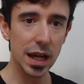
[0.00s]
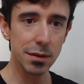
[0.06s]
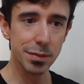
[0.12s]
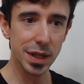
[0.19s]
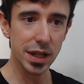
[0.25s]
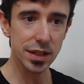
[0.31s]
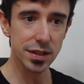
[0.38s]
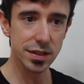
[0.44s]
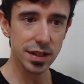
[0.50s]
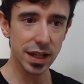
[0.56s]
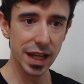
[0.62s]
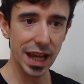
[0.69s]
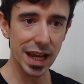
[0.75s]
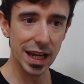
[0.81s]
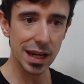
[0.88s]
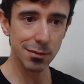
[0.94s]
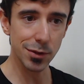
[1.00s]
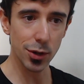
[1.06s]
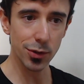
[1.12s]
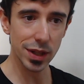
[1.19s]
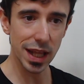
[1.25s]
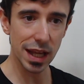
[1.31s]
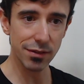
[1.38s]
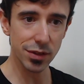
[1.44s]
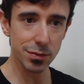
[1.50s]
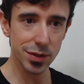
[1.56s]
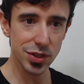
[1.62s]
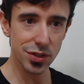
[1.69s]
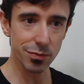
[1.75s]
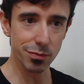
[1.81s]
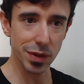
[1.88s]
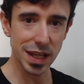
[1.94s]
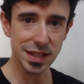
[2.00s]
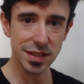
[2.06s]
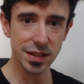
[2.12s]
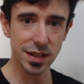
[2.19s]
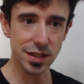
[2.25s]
Because, again, I'm going live on a bunch of places,